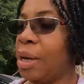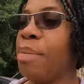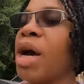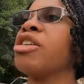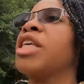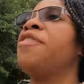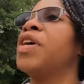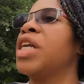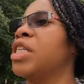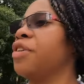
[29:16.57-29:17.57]
because they
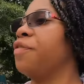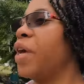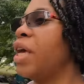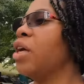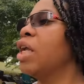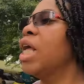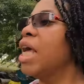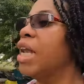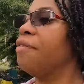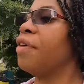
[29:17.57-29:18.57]
figure that's a fail
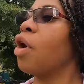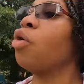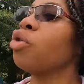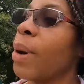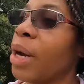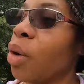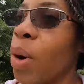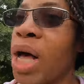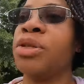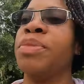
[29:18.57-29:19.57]
and they figure oh nobody will
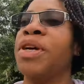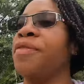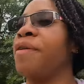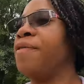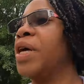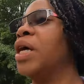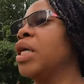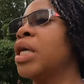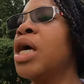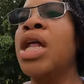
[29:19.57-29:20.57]
watch me if i'm
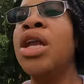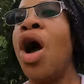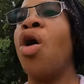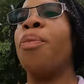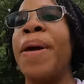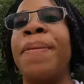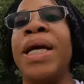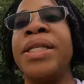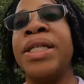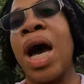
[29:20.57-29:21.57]
failing no people
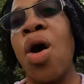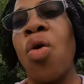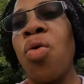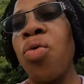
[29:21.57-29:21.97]
need to know